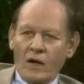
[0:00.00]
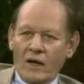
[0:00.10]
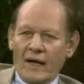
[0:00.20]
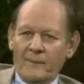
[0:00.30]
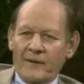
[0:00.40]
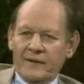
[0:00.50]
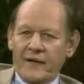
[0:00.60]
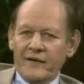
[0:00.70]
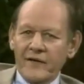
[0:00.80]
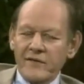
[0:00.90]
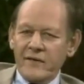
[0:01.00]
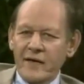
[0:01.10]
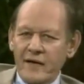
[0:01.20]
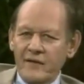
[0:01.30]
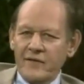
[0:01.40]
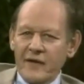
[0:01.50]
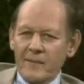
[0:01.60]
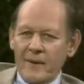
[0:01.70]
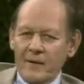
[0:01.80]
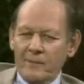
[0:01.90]
Well, it doesn't say
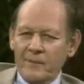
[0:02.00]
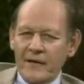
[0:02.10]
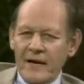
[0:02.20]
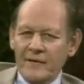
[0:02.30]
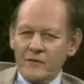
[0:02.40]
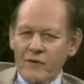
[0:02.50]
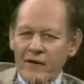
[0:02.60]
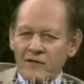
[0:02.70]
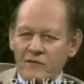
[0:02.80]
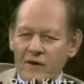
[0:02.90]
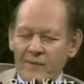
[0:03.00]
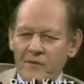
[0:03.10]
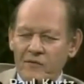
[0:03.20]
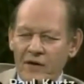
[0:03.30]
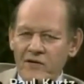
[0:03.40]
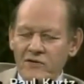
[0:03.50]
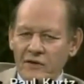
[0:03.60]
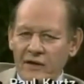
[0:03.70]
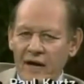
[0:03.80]
anything about beyond the range of observation,